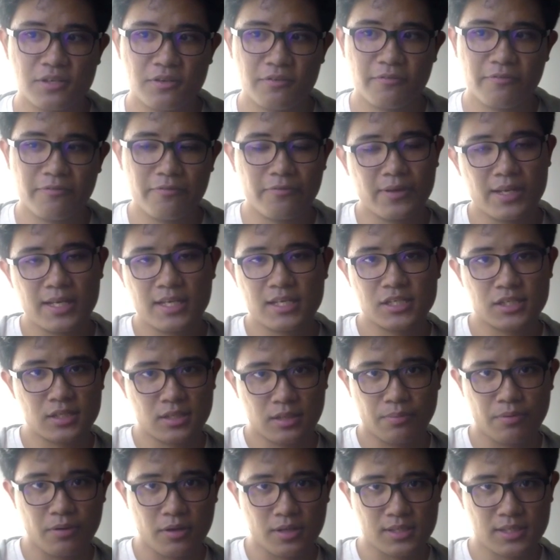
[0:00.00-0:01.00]
you finish
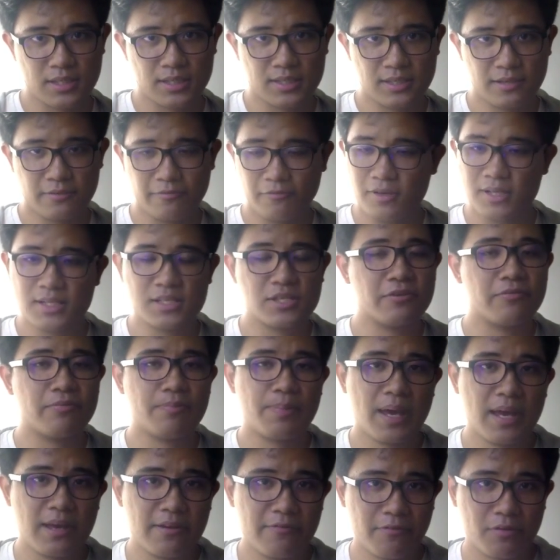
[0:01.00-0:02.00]
the processing, once you've
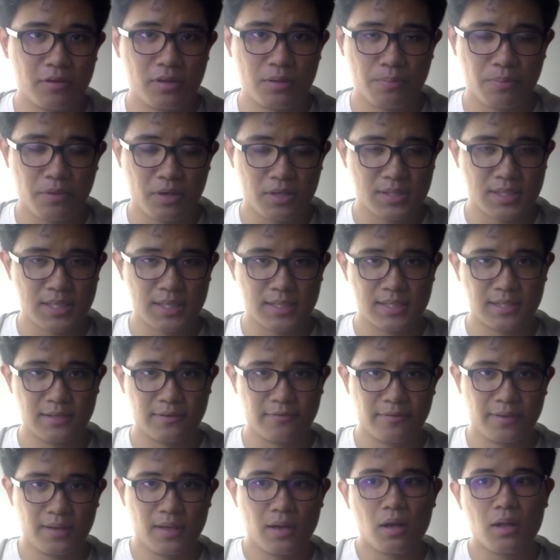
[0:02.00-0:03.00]
paid for the processing
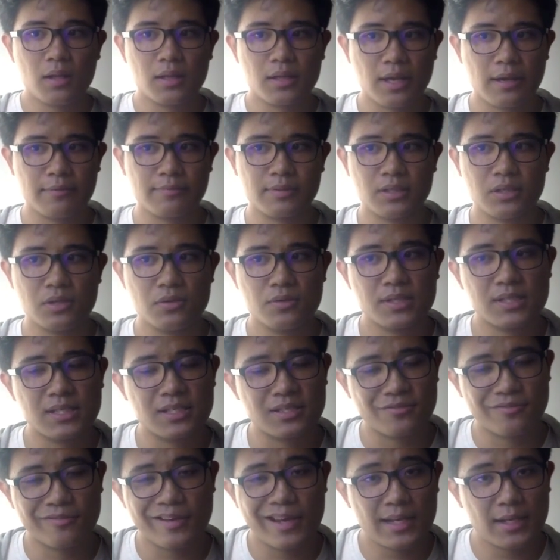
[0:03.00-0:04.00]
fee, all you have to do is
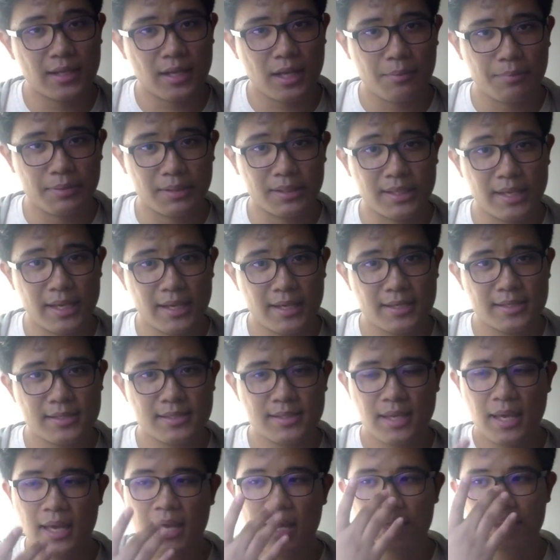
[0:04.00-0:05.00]
just wait a couple of
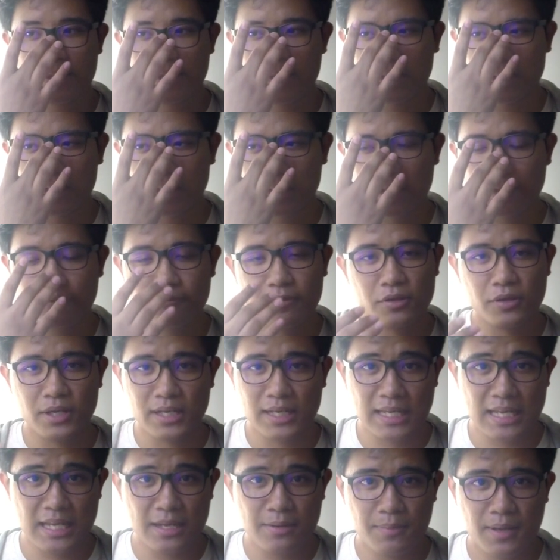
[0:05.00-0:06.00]
days. They'll give you
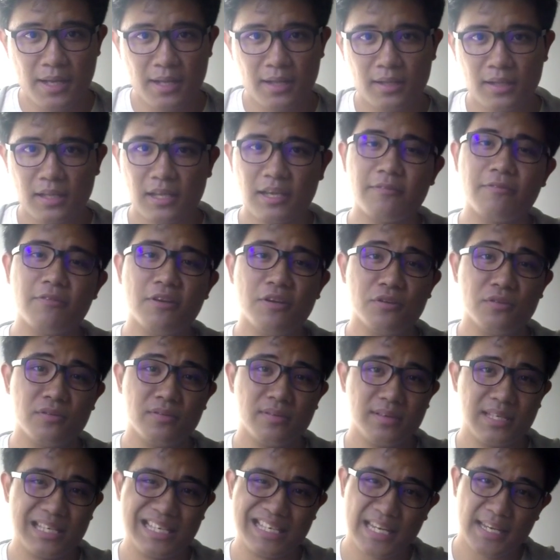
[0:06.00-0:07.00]
an email. If you
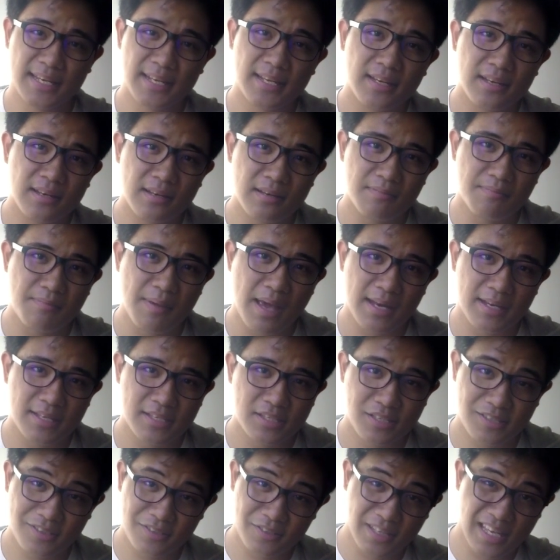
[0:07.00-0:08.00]
didn't
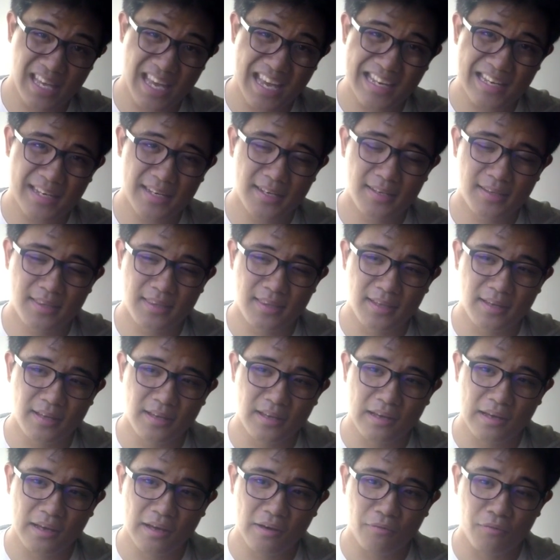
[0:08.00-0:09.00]
manage to get
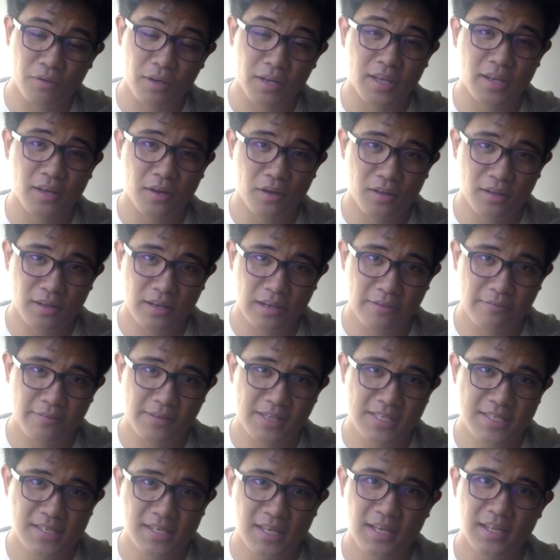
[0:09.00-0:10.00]
the working holiday
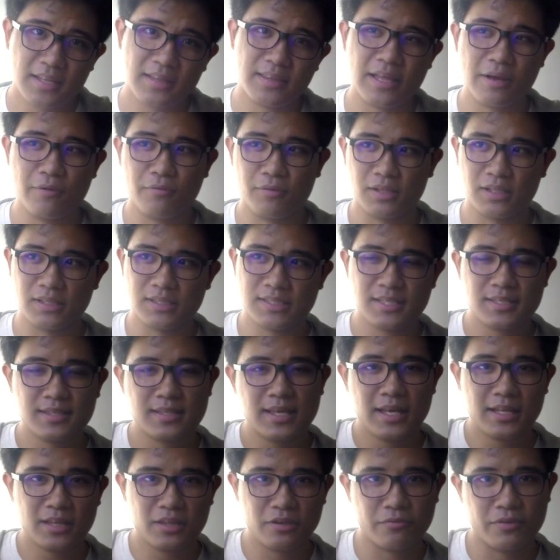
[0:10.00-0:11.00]
visa, they will
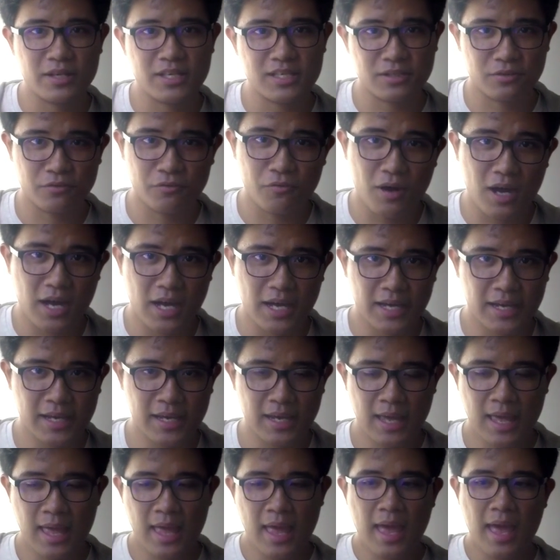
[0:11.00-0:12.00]
state the reason why.
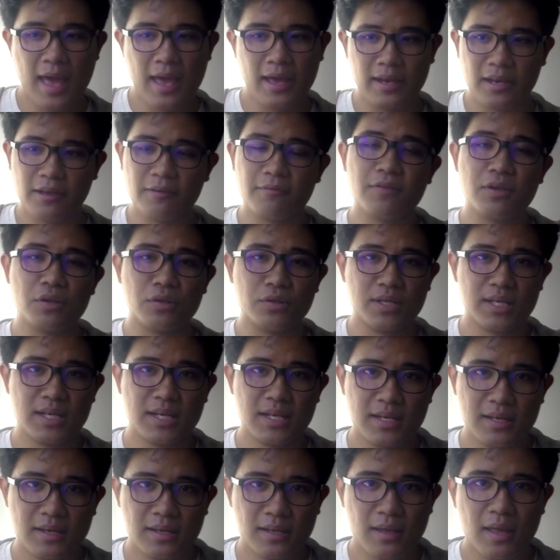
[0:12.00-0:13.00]
And if you
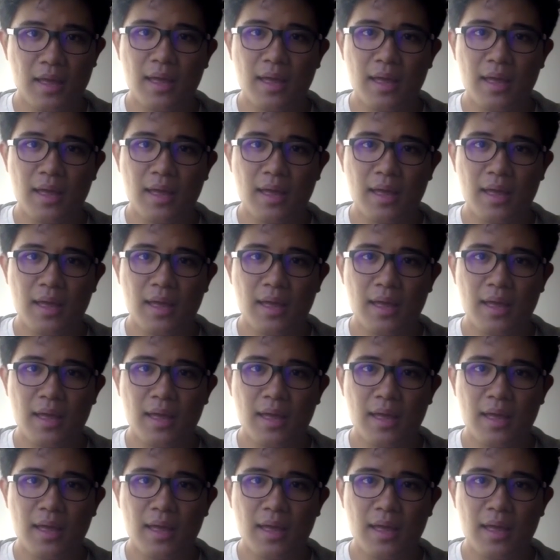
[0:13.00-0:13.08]
did,